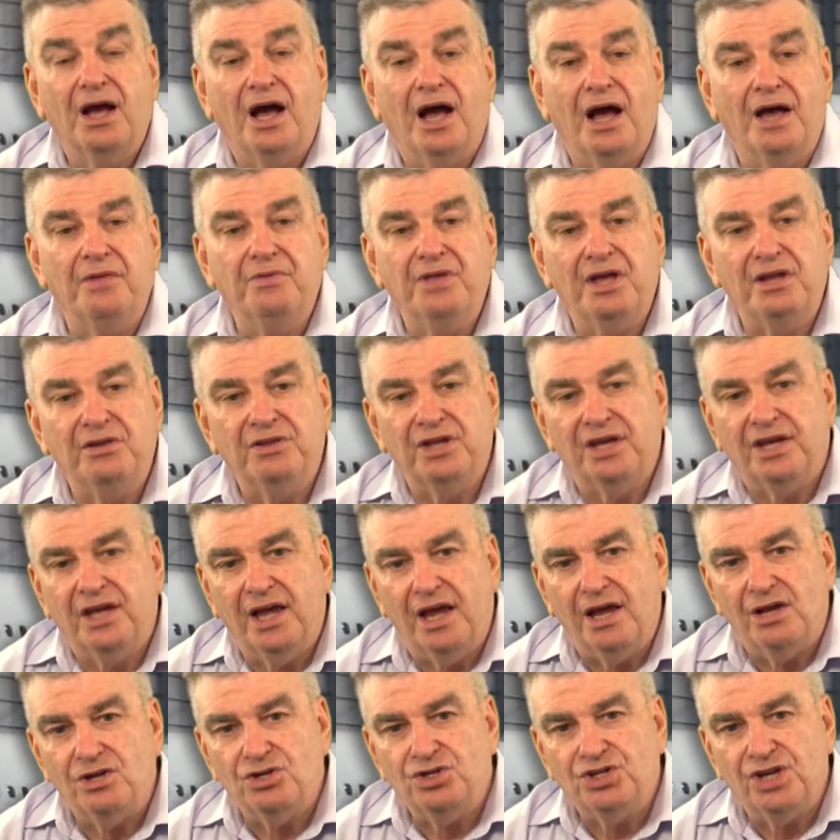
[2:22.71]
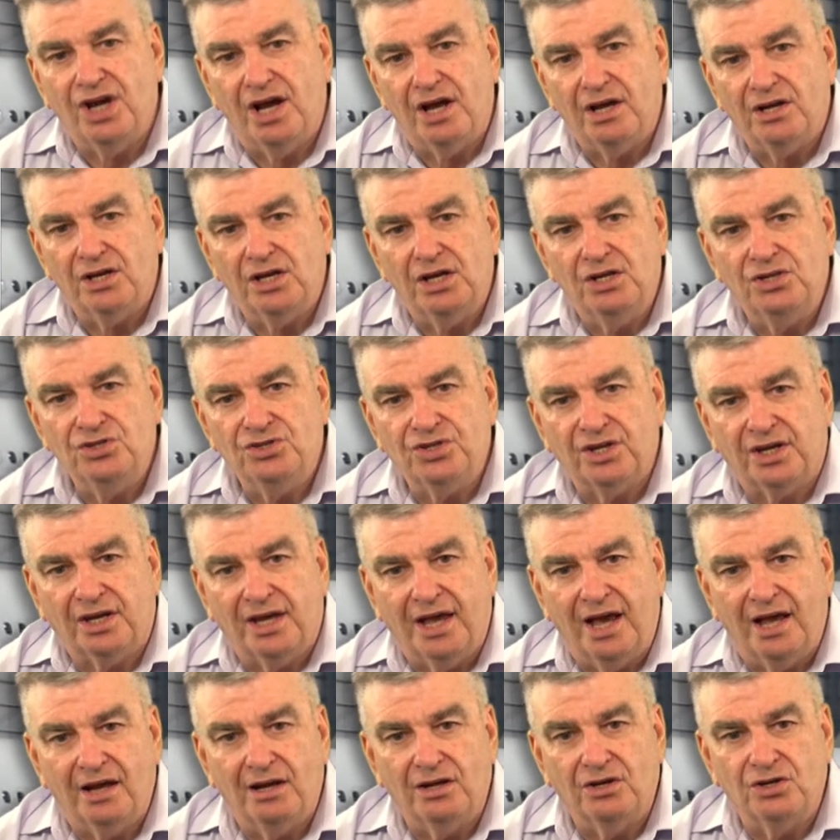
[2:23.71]
And then the Gantt chart is the
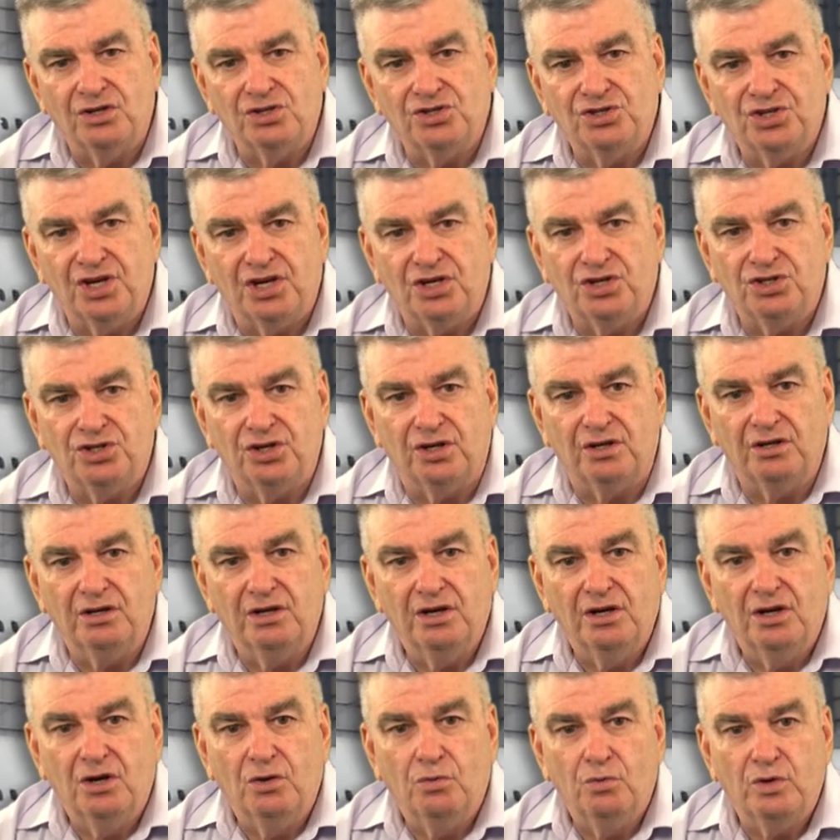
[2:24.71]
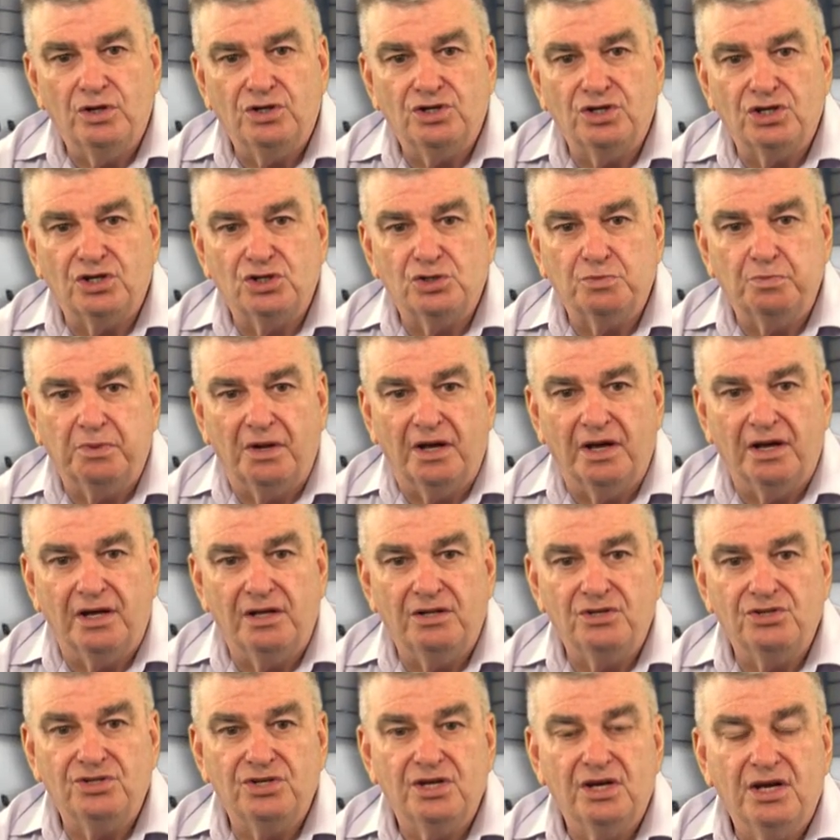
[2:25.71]
calendar section, which
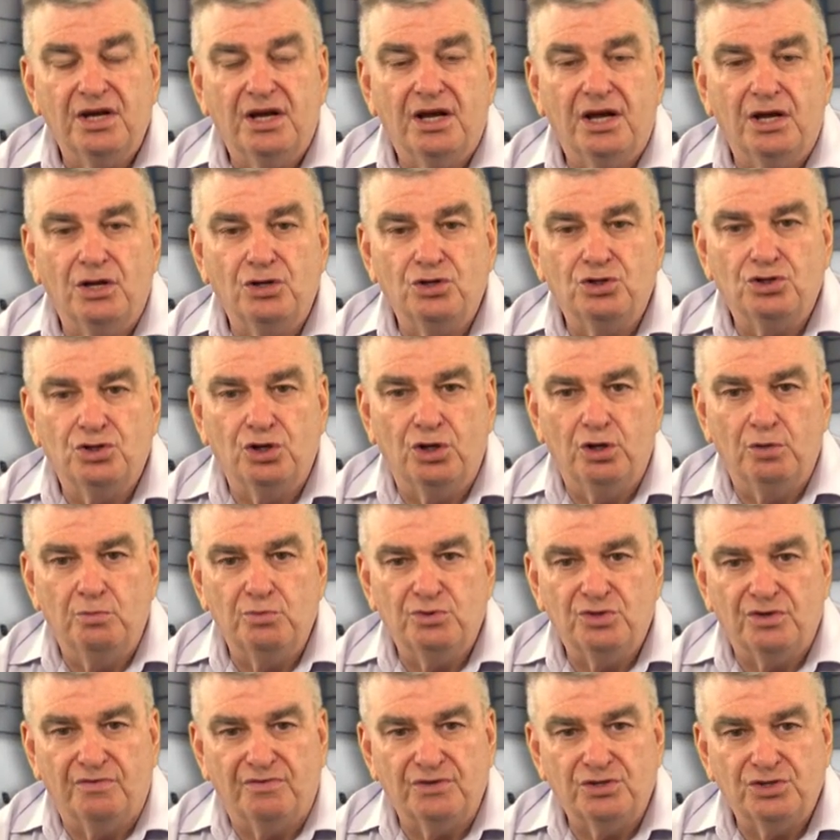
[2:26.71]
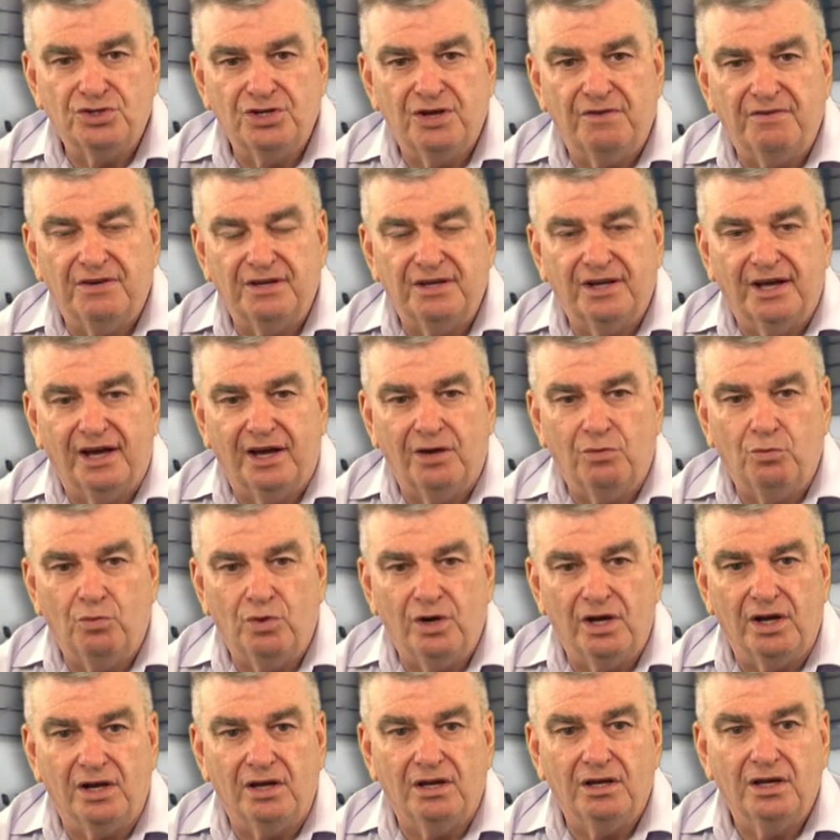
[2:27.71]
explains in terms of a 7-day
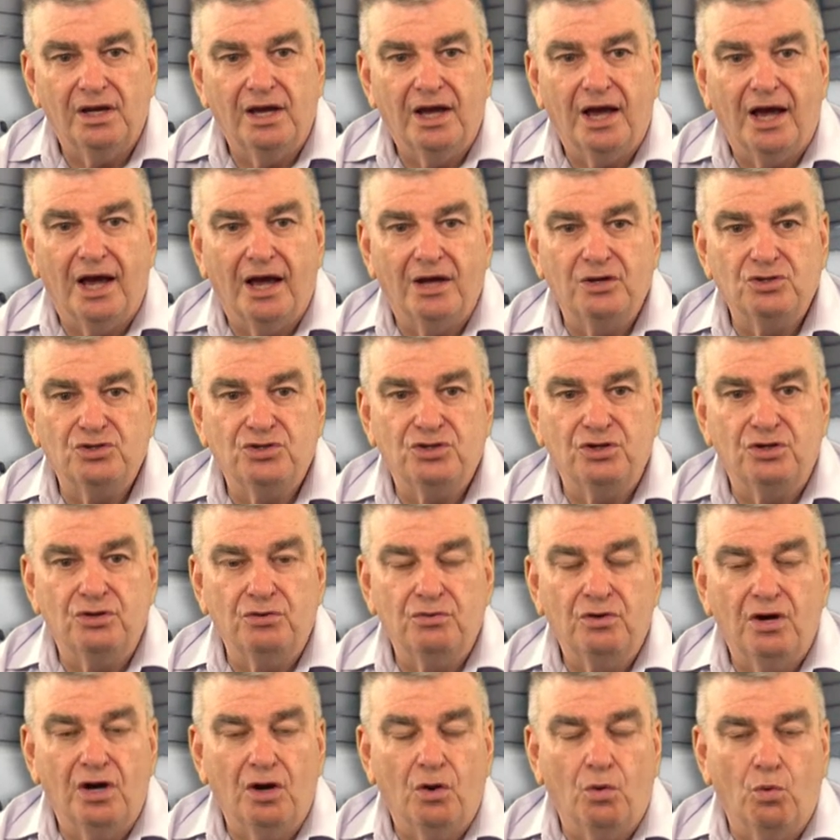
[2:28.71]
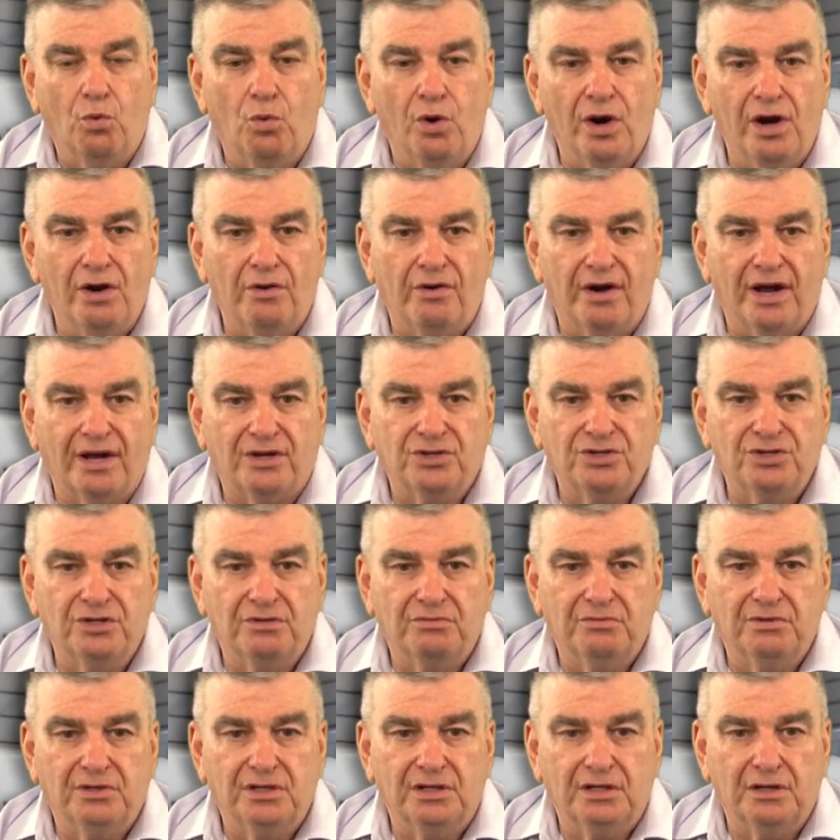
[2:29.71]
week as to
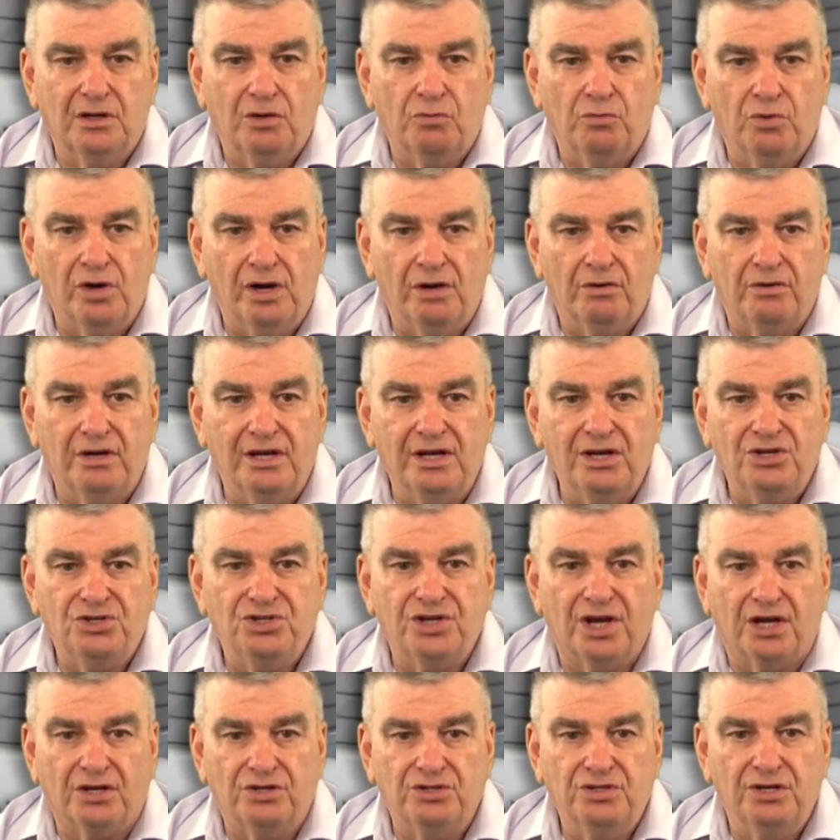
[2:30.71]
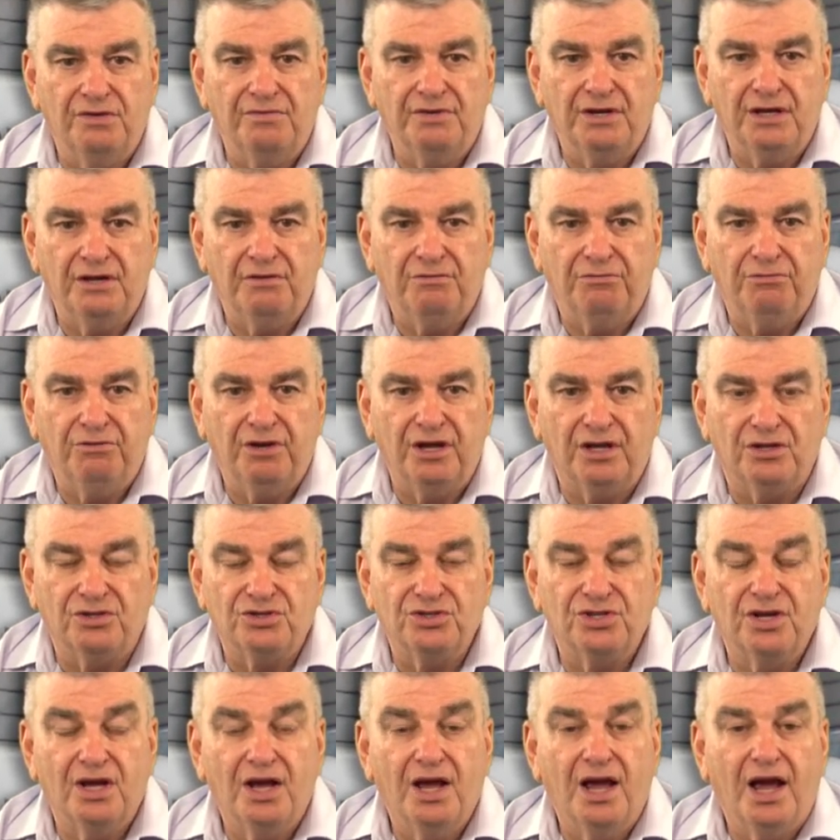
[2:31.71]
where each activity
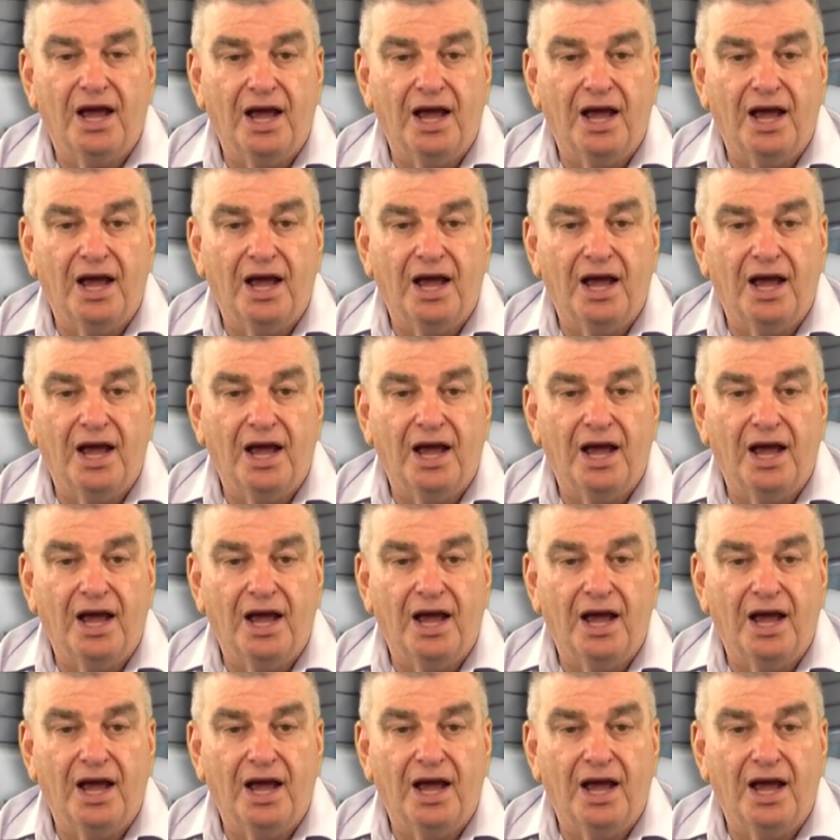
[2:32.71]
fits.